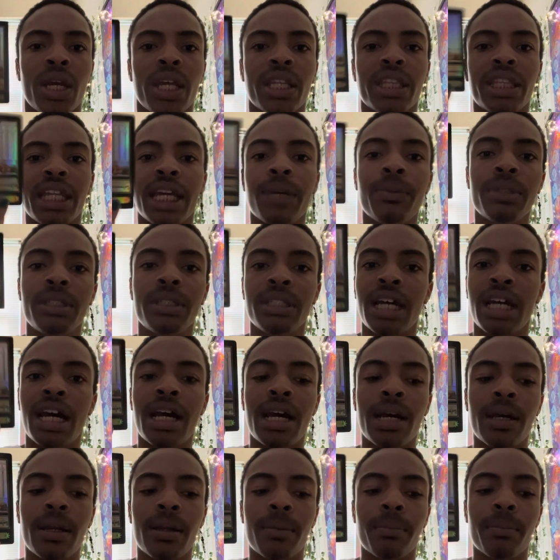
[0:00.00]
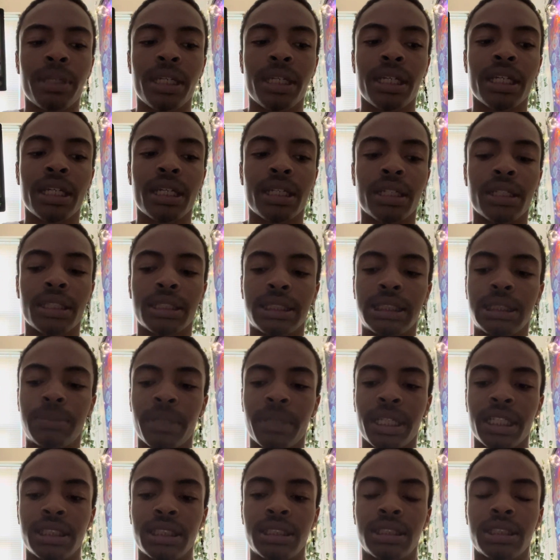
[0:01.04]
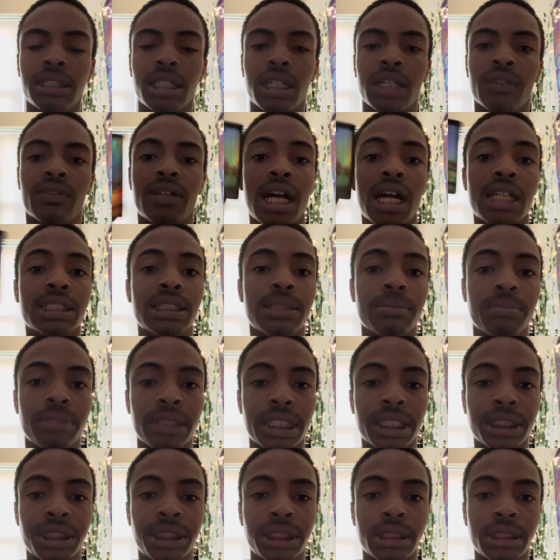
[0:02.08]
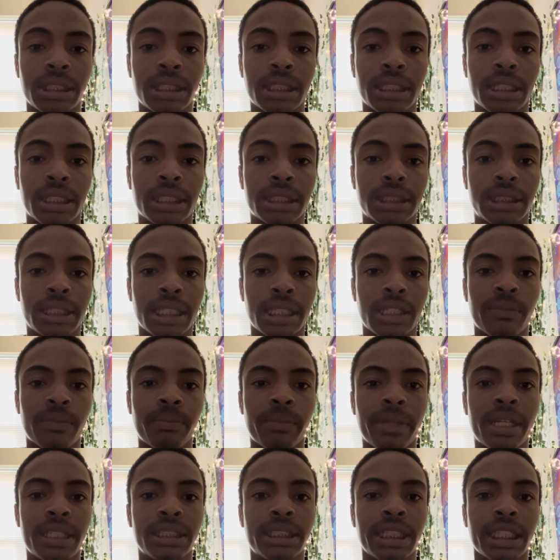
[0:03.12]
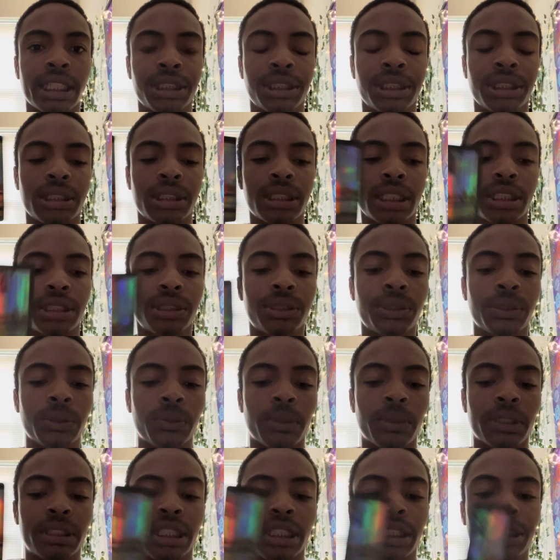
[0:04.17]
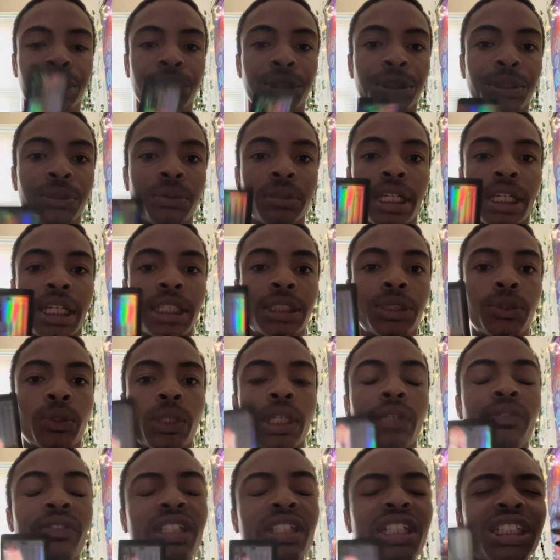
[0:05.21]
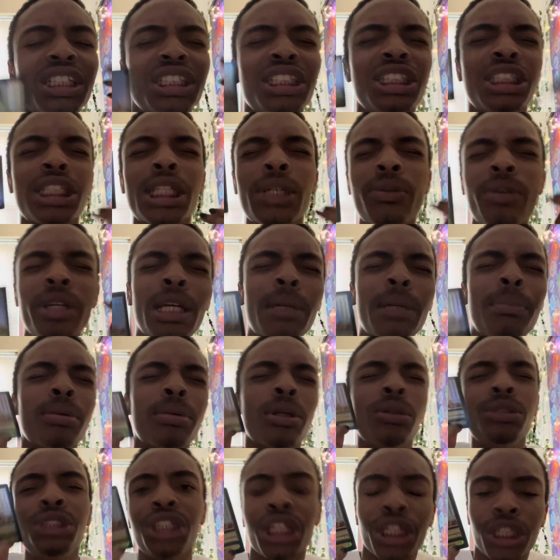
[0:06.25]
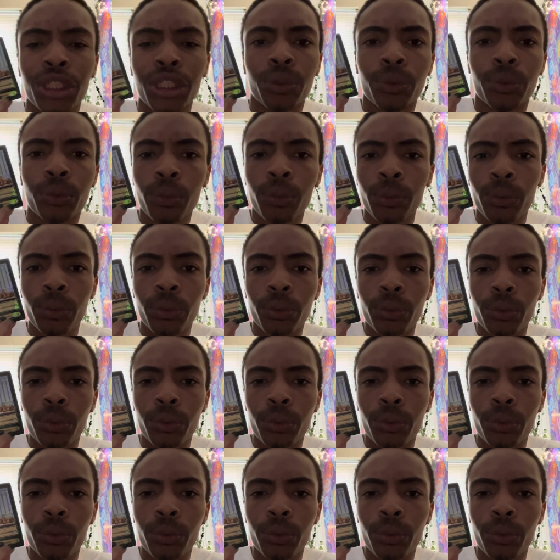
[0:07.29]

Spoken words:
They would not be in this space of contemplation and in this state of meditation as to what they should do next, or even considering approaching you